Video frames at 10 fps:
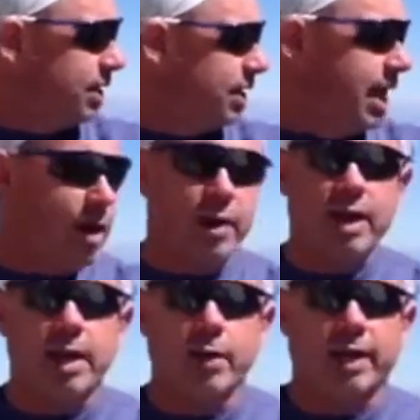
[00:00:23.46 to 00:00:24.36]
the area
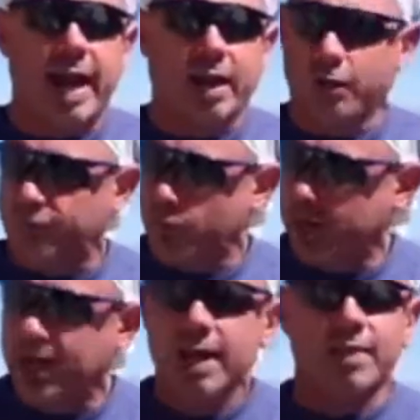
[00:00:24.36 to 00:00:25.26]
here in
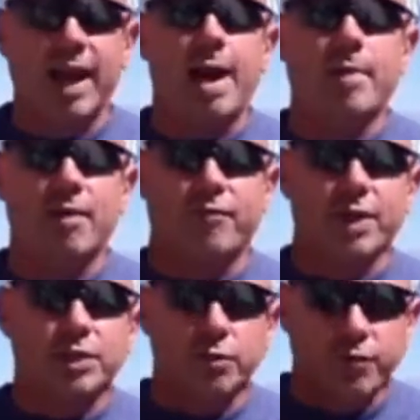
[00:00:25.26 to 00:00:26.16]
California, that I'm the
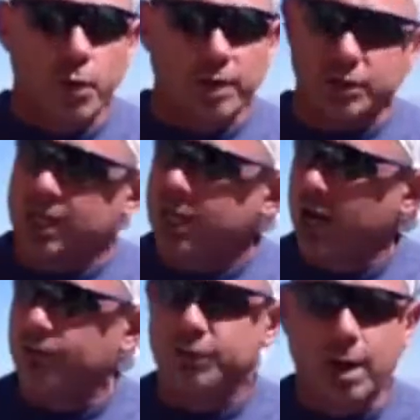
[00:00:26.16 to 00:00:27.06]
official voice
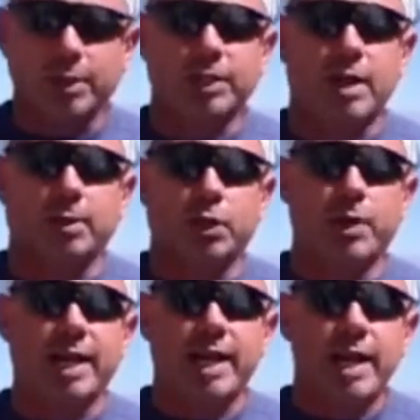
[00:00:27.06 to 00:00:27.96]
of
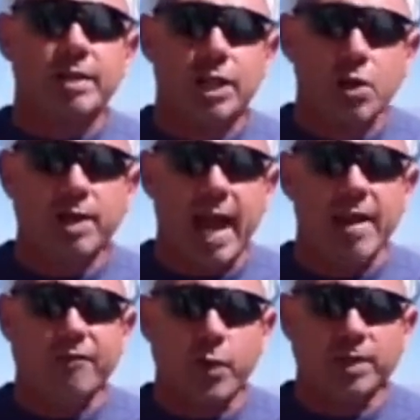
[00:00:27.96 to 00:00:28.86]
WWE
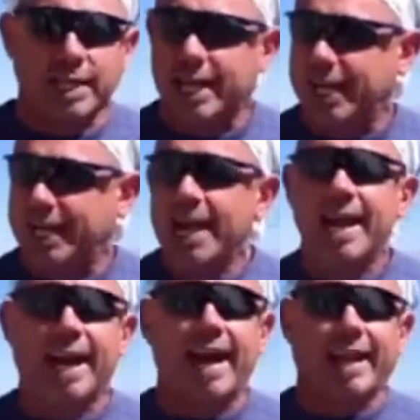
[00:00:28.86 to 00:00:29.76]
2K14,
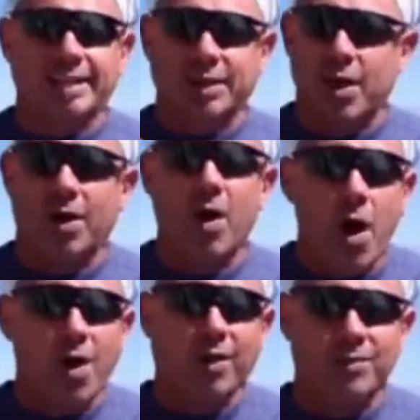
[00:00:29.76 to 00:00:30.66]
and I get to call
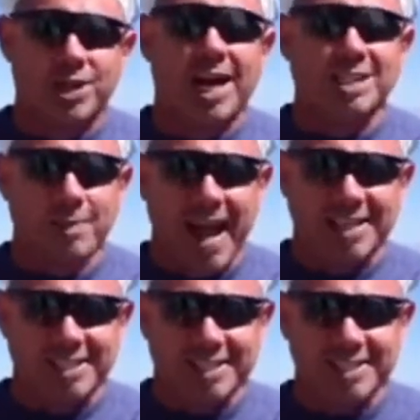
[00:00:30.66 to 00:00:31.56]
all of John's
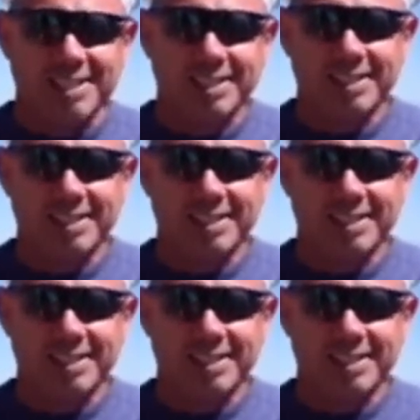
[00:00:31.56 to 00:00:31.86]
matches.